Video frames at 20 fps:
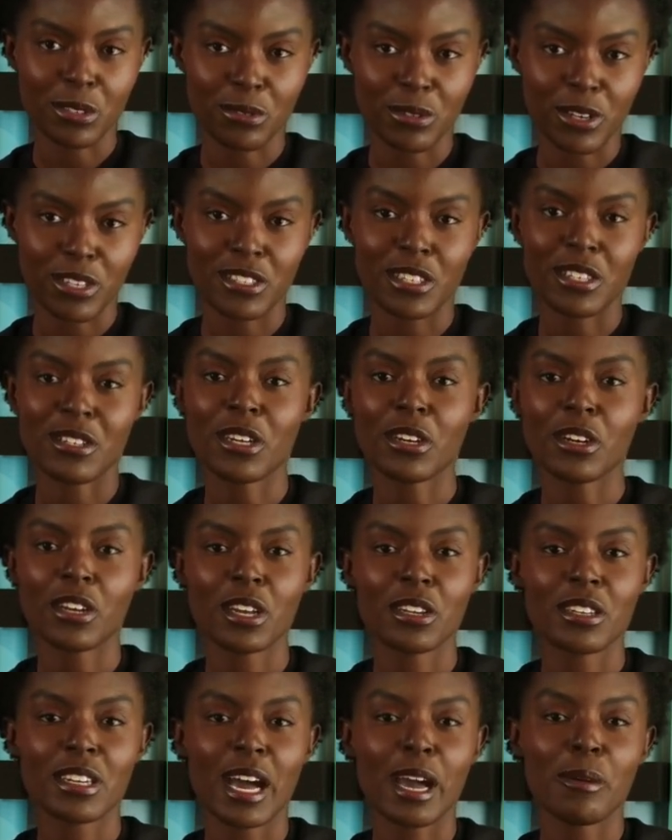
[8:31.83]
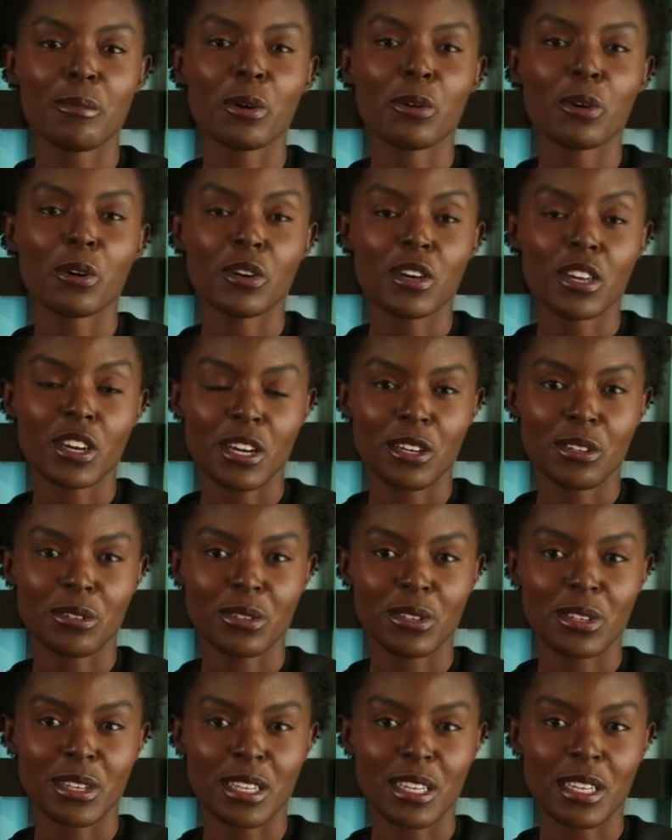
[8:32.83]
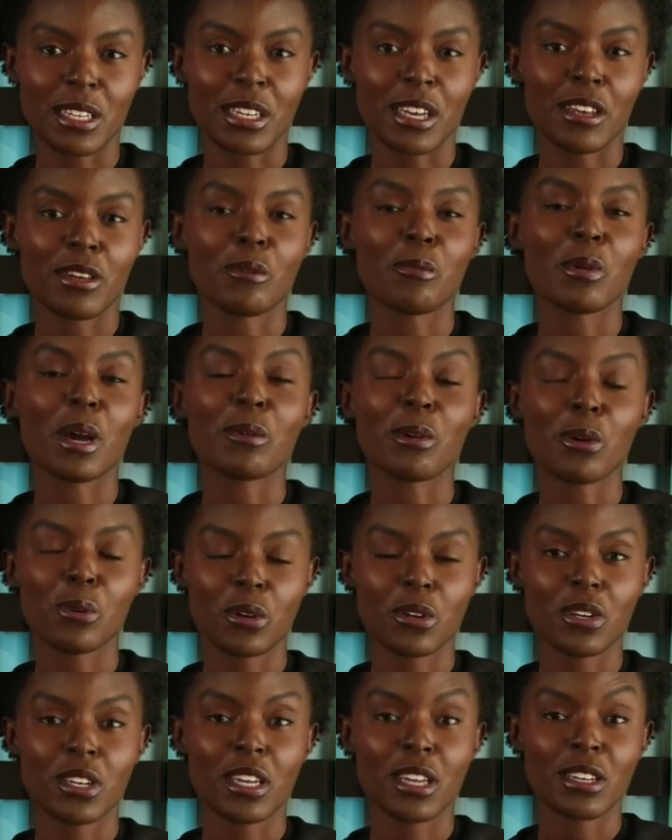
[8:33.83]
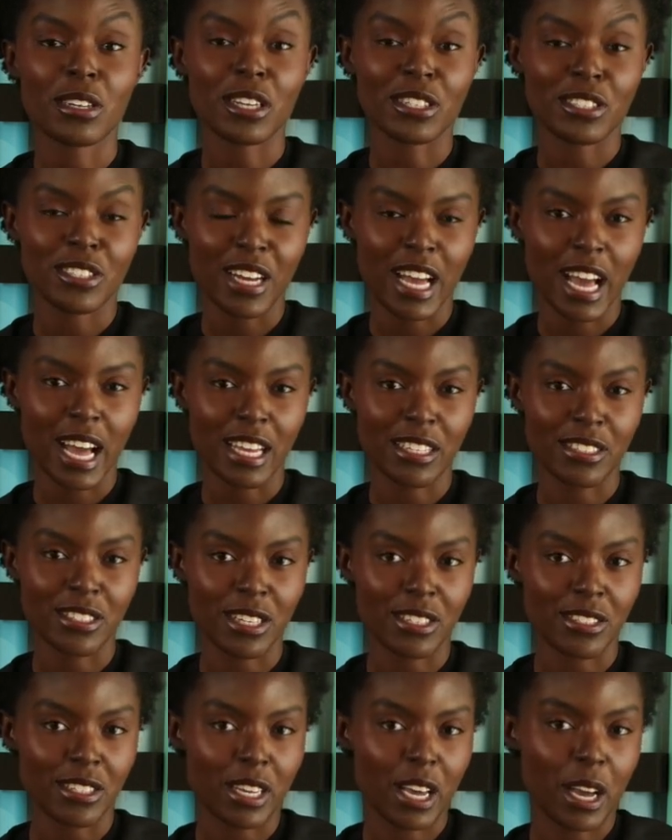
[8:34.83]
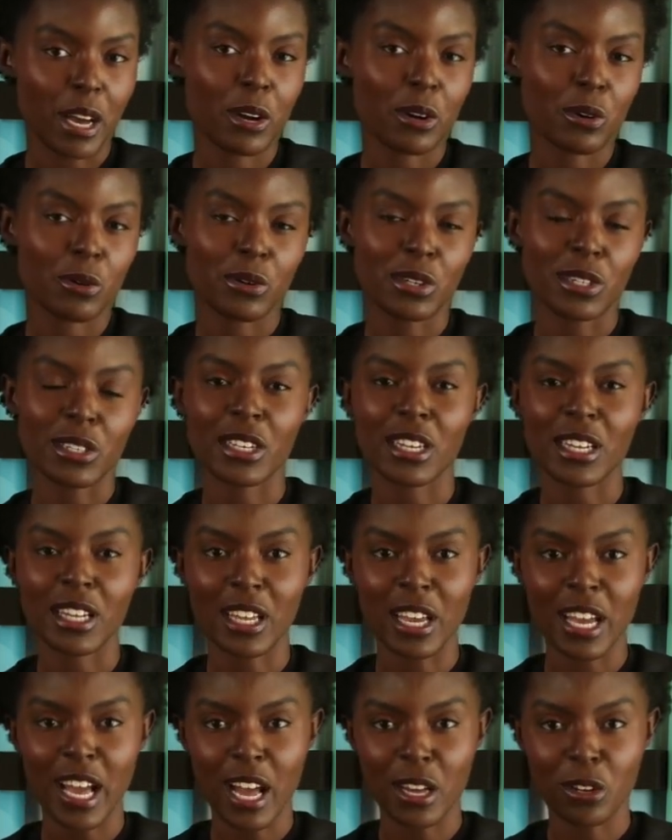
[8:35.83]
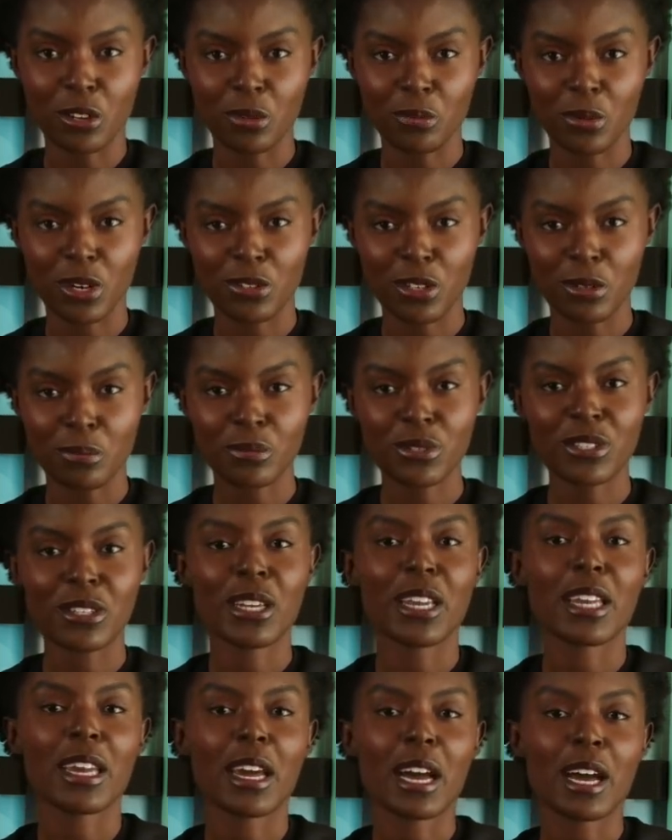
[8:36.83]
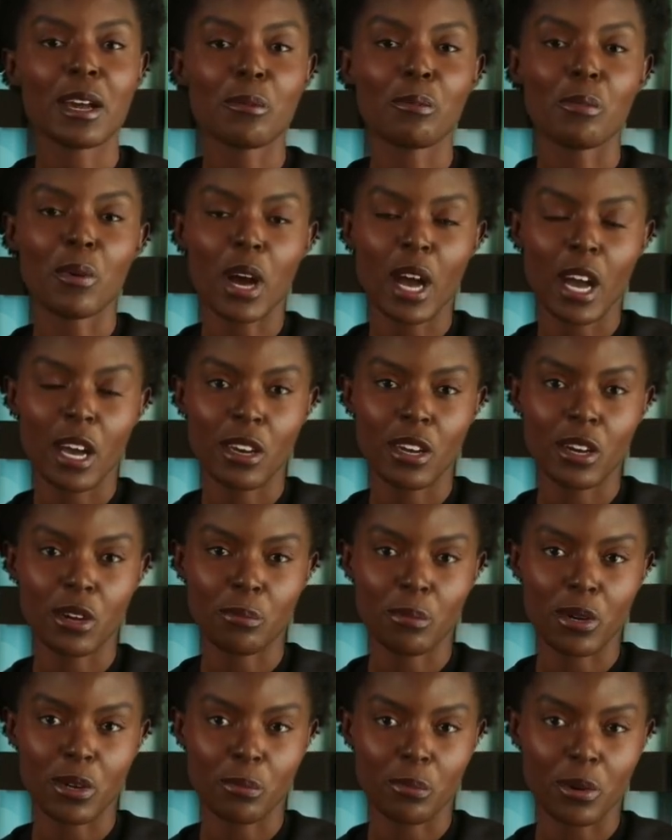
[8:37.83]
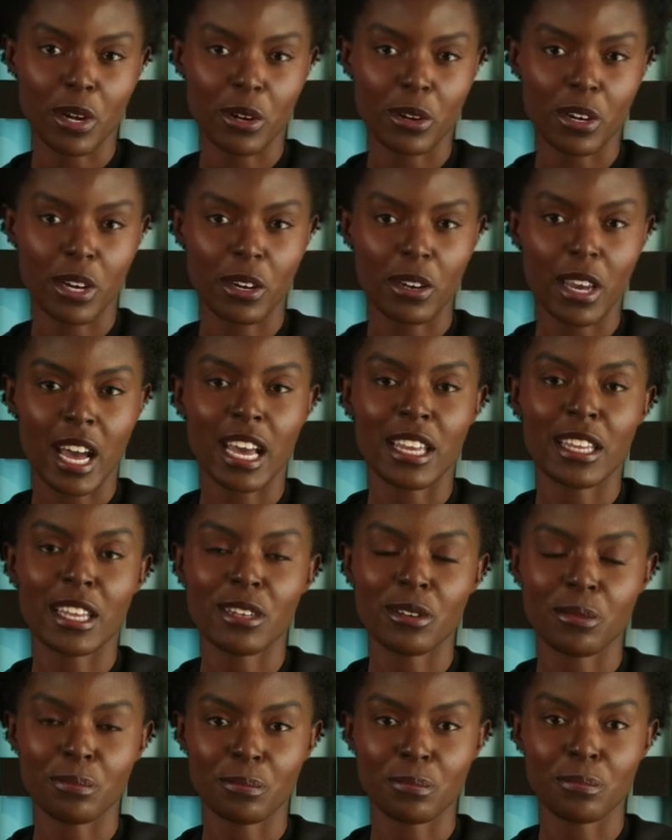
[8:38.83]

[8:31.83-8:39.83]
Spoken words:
This isn't just evolution. It's revolution disguised as code, algorithms, and raw human will colliding.